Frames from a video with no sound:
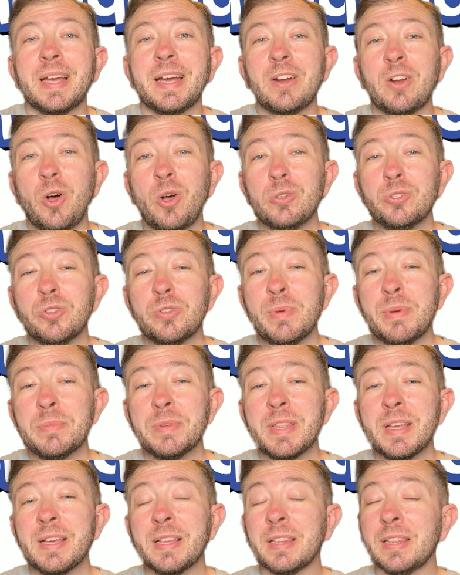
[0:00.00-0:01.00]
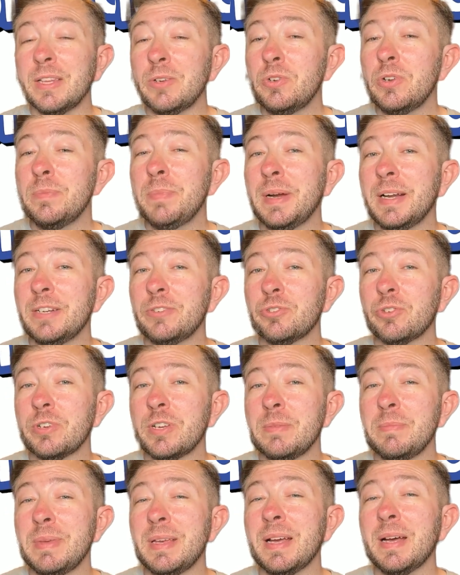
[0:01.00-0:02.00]
And also remember that liquid Benadryl
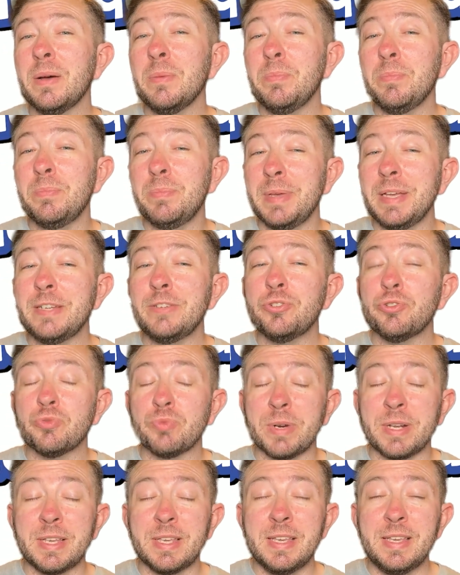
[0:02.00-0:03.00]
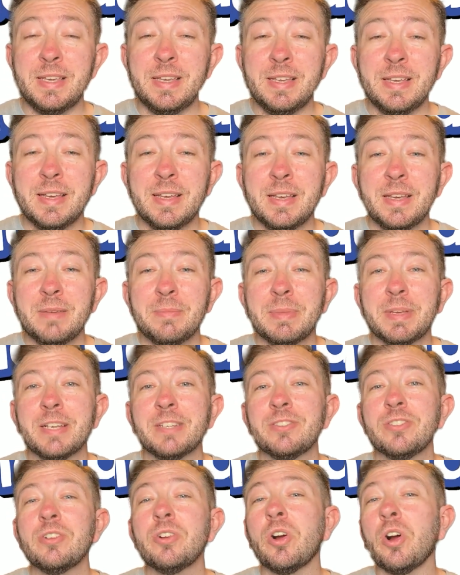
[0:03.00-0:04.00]
can be a bit tricky
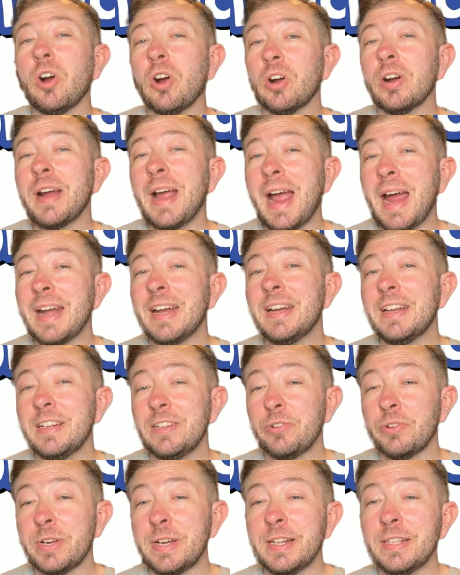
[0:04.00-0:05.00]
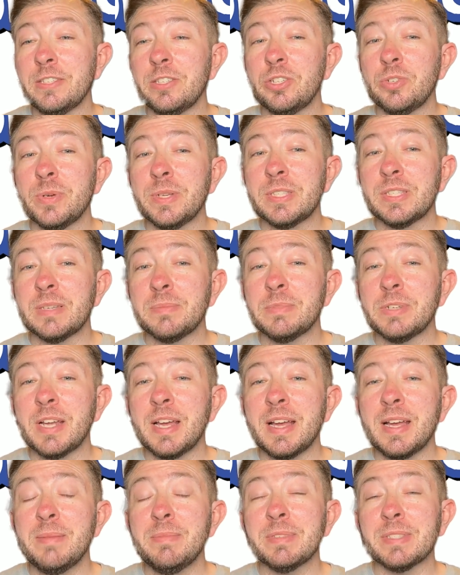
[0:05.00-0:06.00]
because there are added ingredients to it
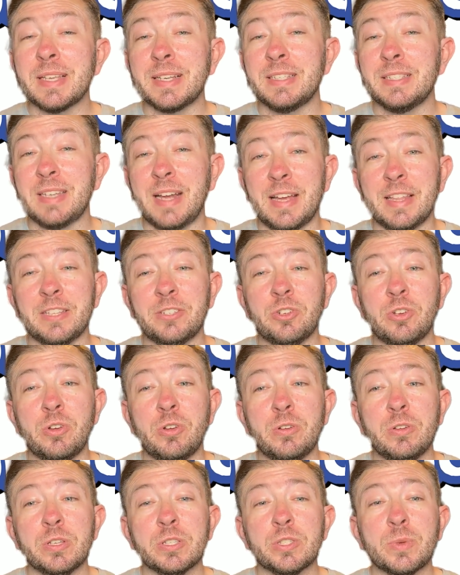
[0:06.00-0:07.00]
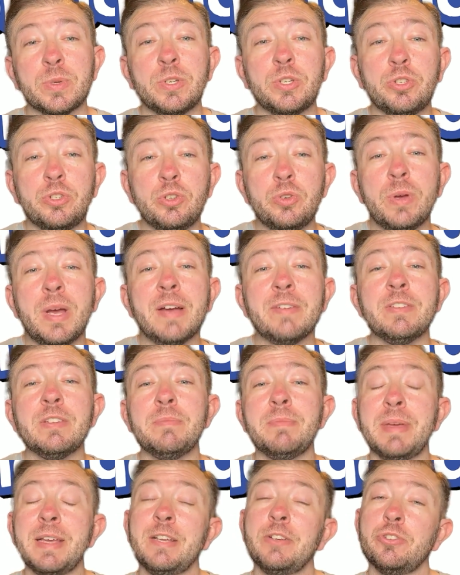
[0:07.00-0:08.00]
sometimes, like xylitol. So we do have to
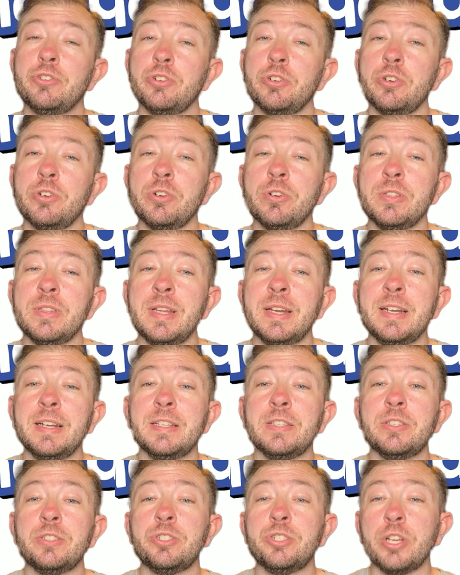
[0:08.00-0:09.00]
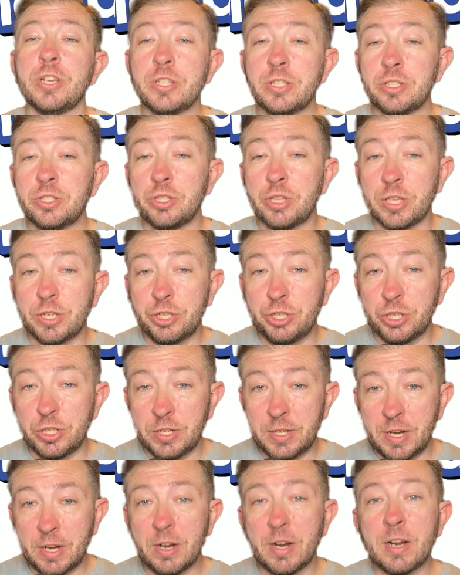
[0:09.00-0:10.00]
make sure that it is just the
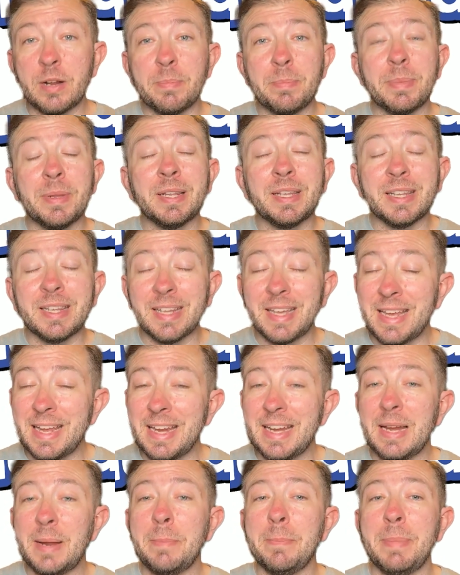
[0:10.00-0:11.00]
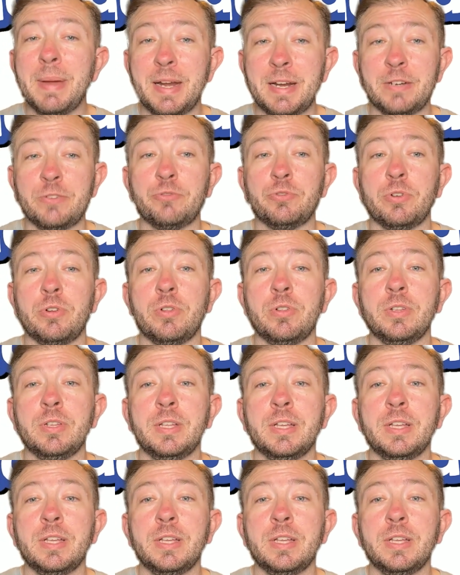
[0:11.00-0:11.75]
generic plain Benadryl.